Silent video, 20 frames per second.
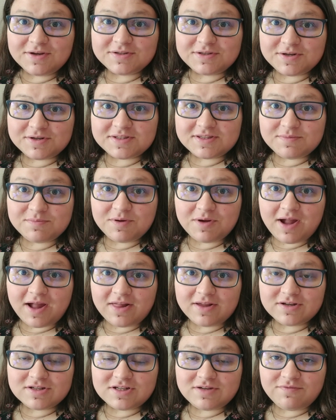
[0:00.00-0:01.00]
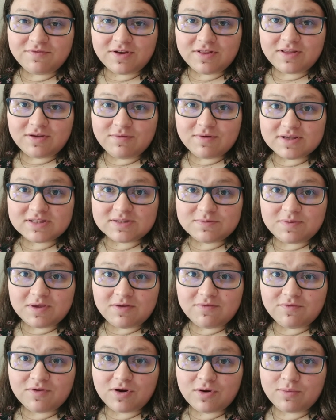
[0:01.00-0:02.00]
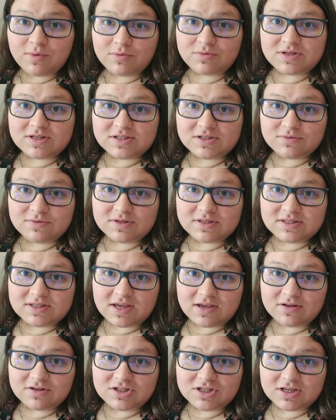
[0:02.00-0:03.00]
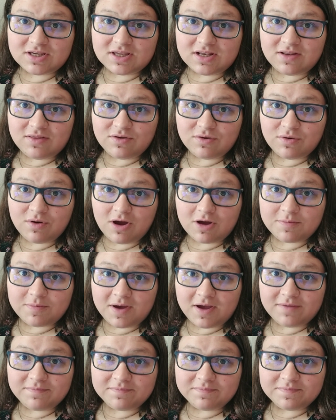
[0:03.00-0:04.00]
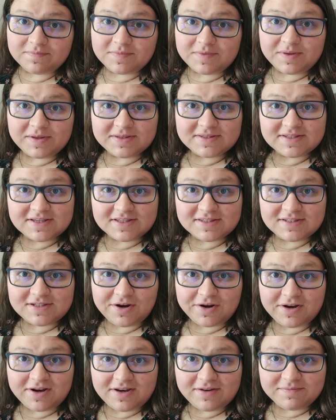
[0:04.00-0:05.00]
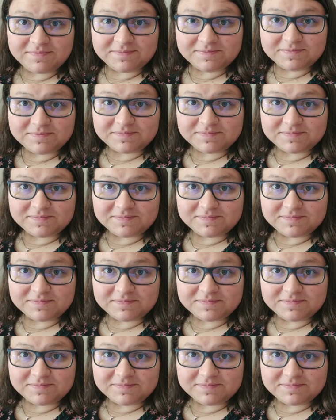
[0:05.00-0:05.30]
Here's her simple allergy-friendly recipe for a rotisserie style chicken in the crock-pot. Let's get started.